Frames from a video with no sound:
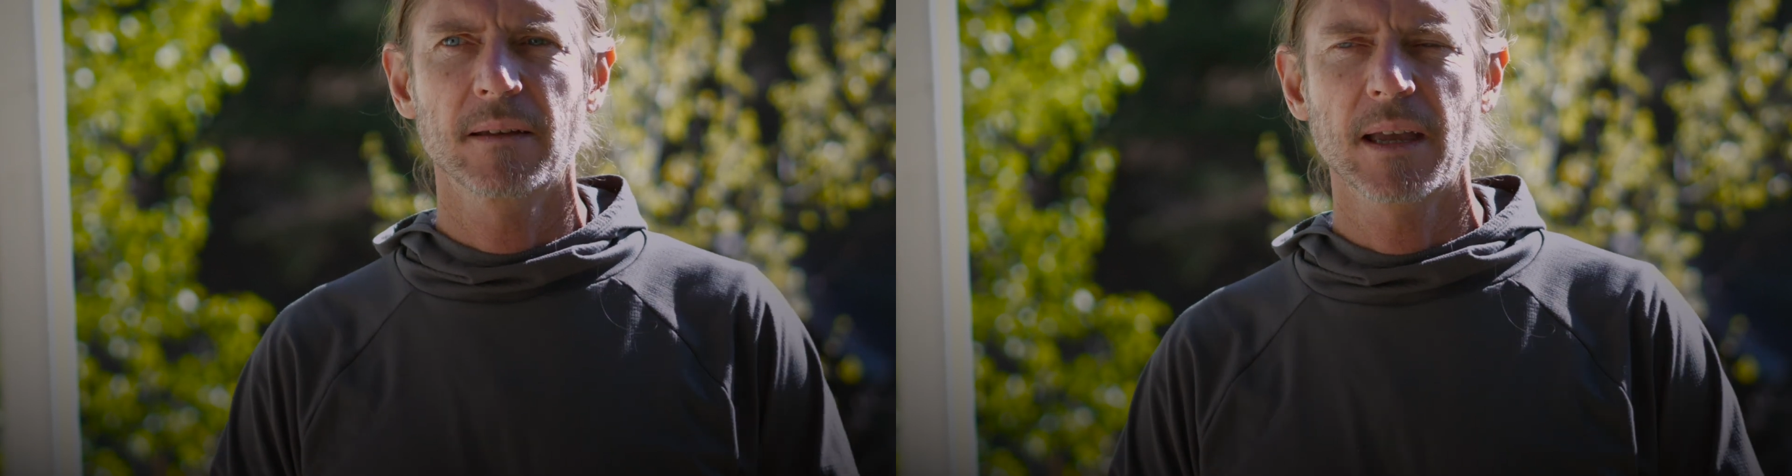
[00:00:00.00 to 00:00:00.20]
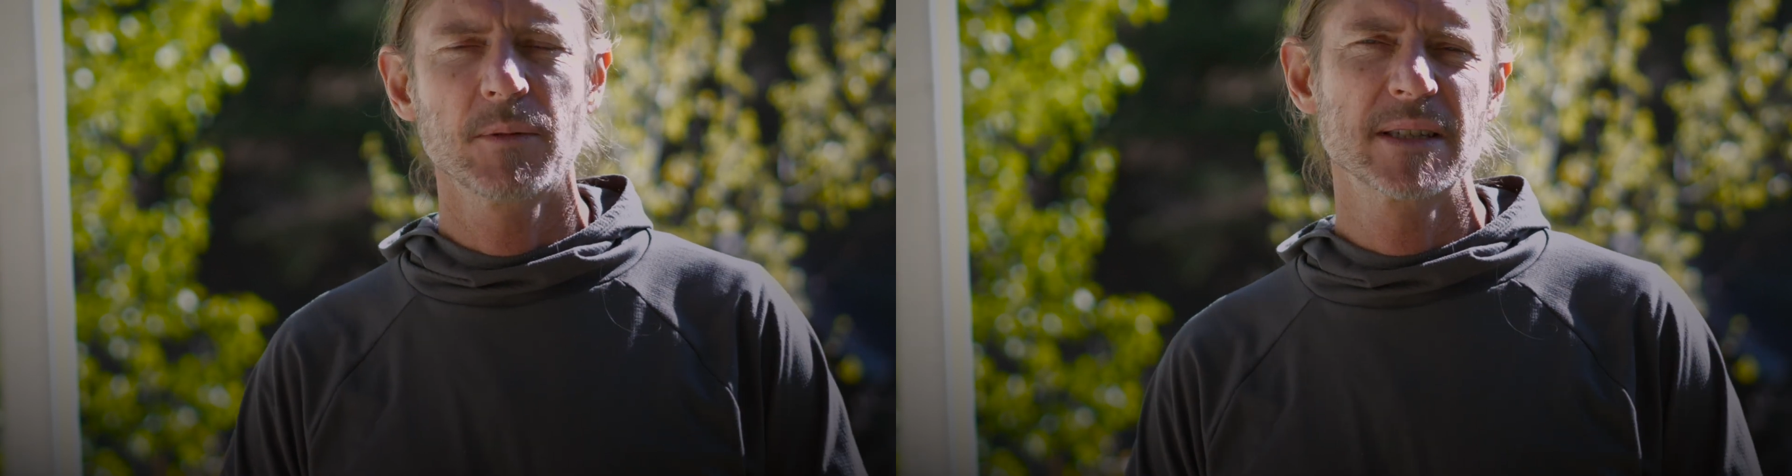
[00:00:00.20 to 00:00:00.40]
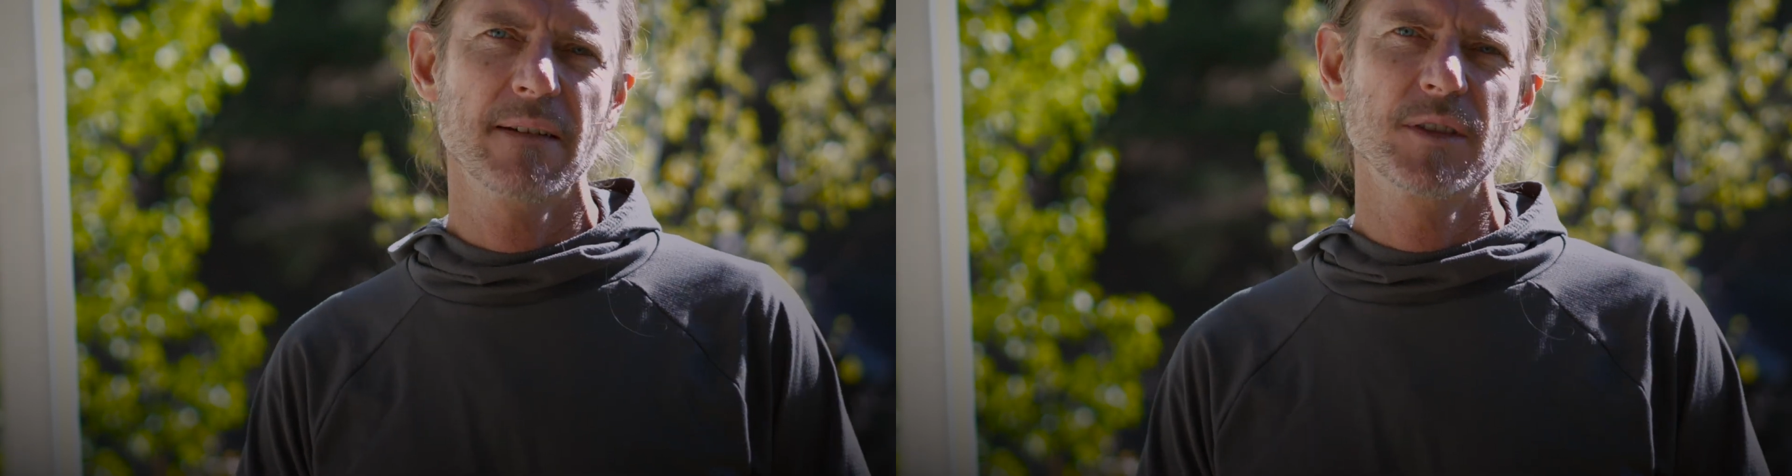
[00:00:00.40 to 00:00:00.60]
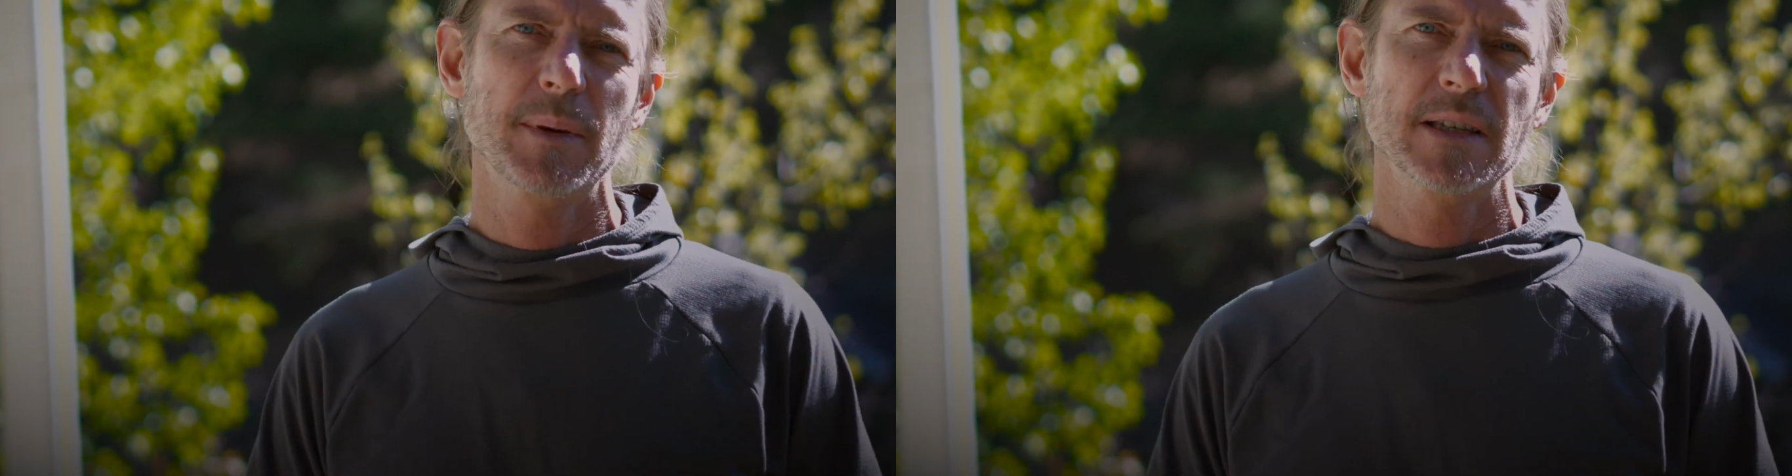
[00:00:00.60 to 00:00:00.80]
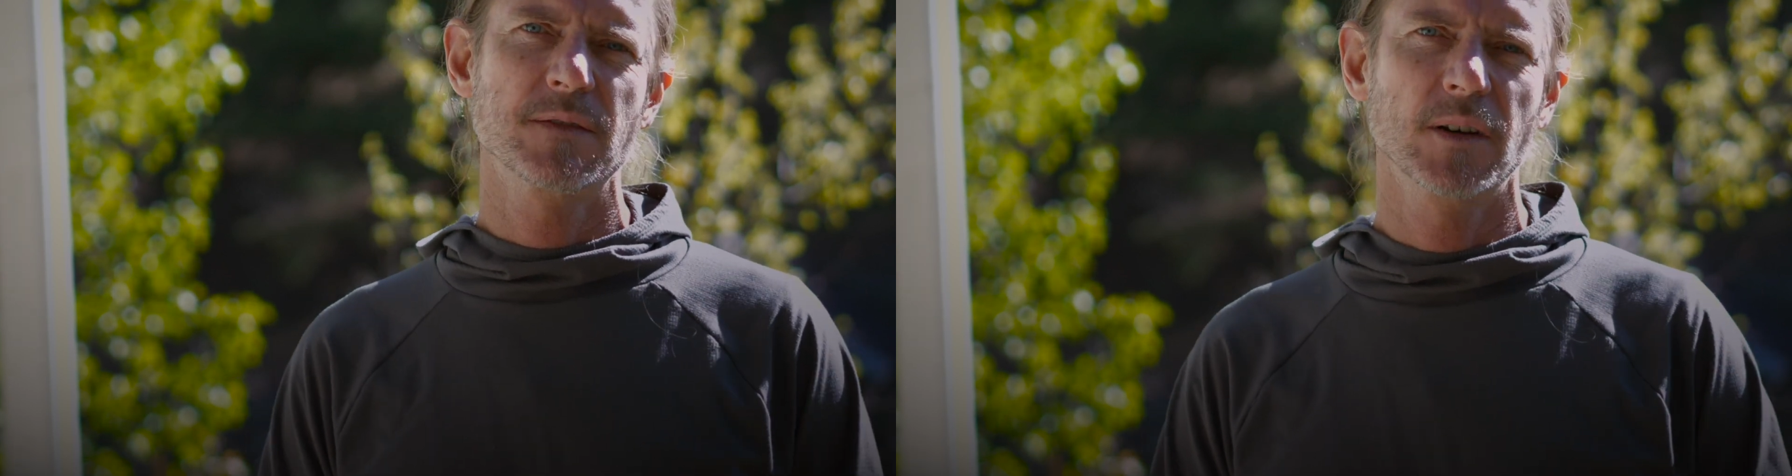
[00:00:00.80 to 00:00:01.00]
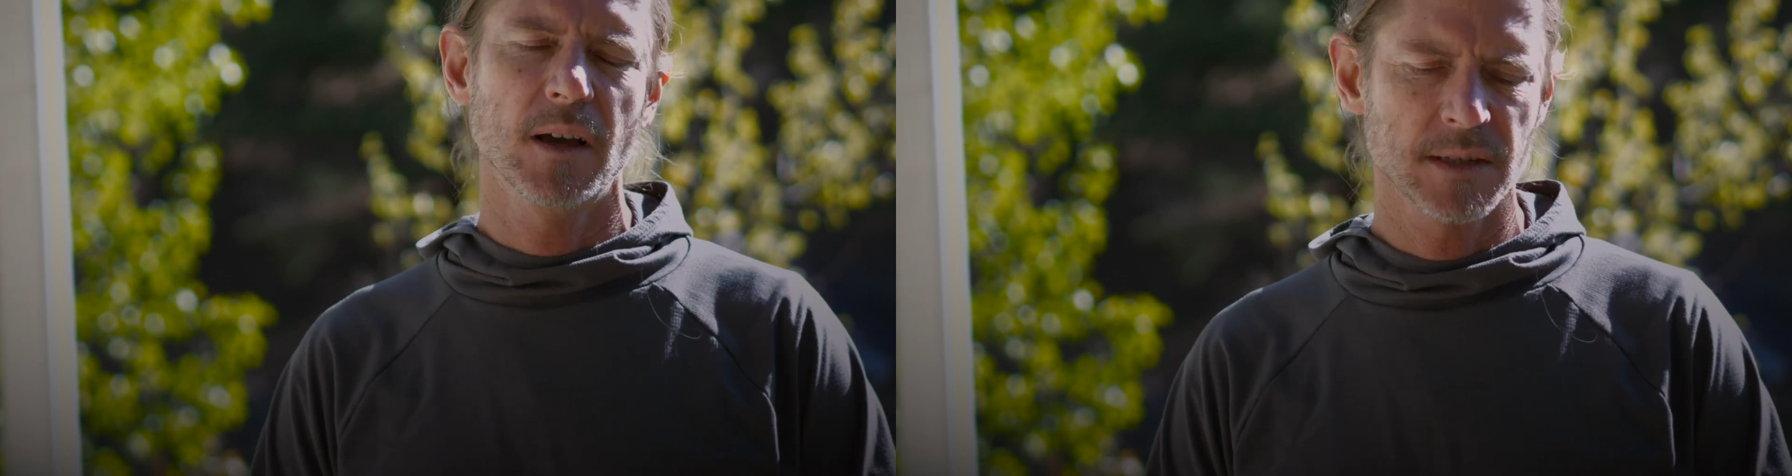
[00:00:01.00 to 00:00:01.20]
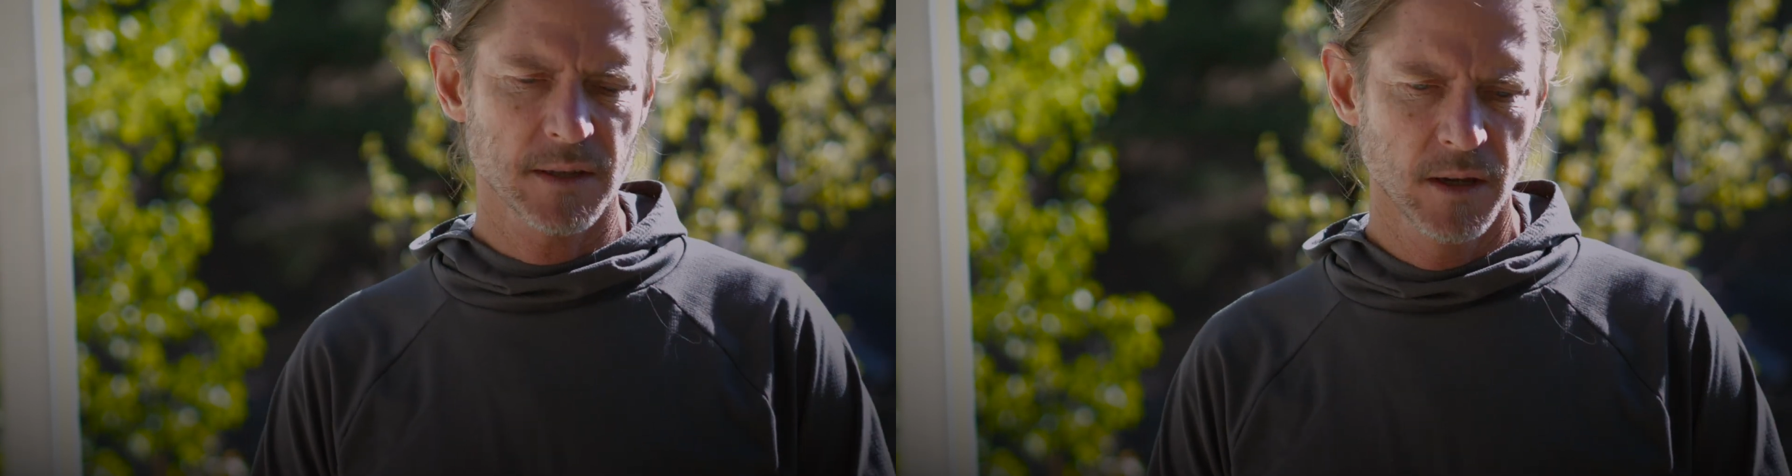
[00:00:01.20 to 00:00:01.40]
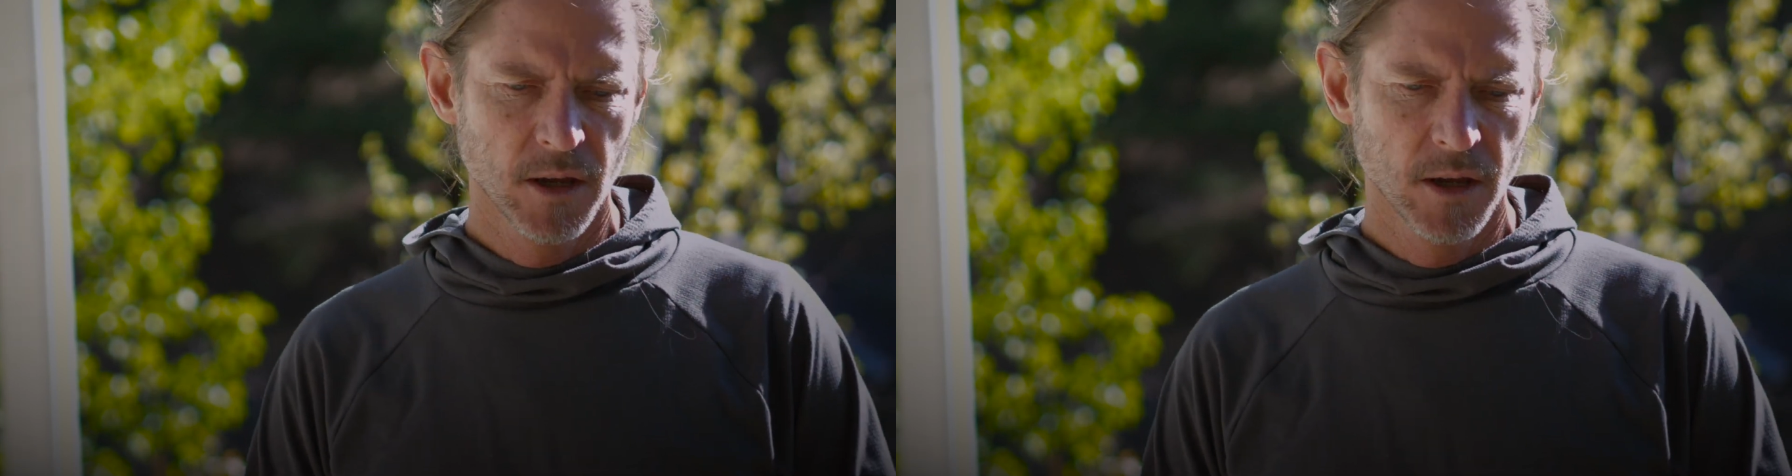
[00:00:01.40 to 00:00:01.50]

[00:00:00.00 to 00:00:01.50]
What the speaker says: Okay, we saved the best for last.